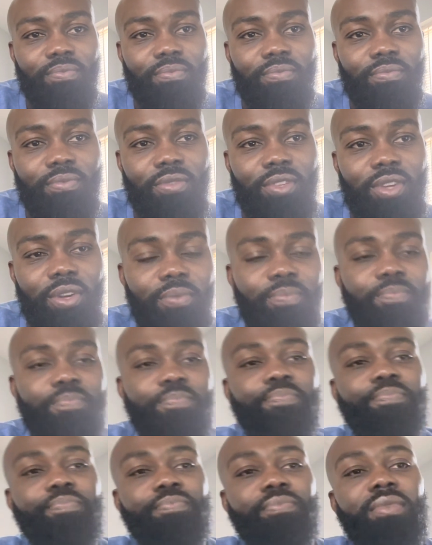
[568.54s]
So
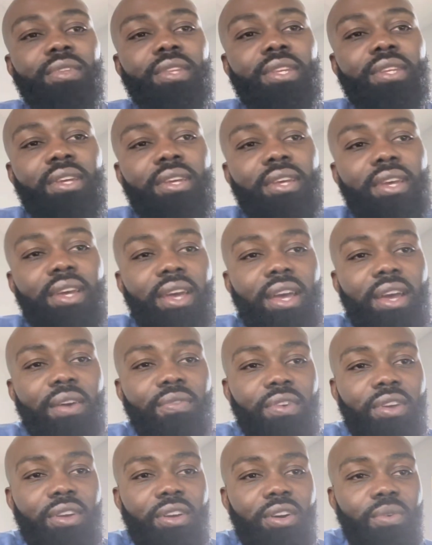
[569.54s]
have
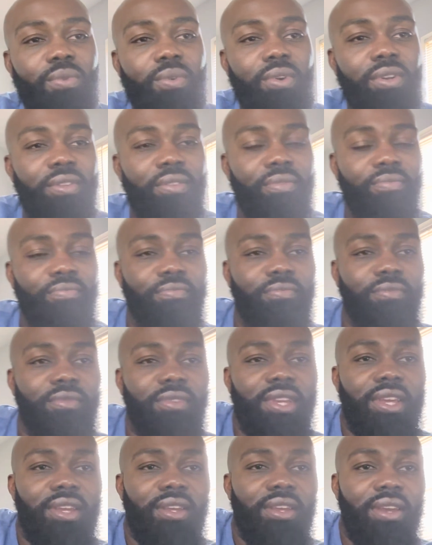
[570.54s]
a good one.
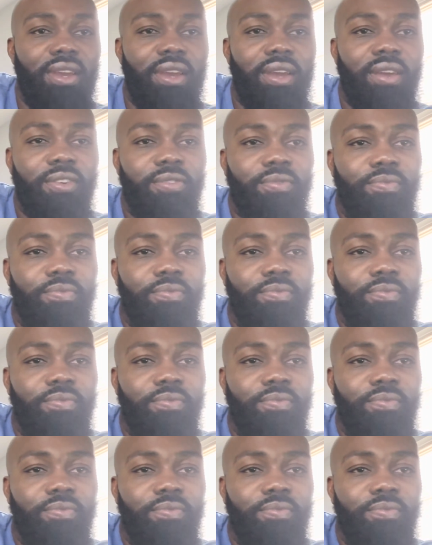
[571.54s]
Take care.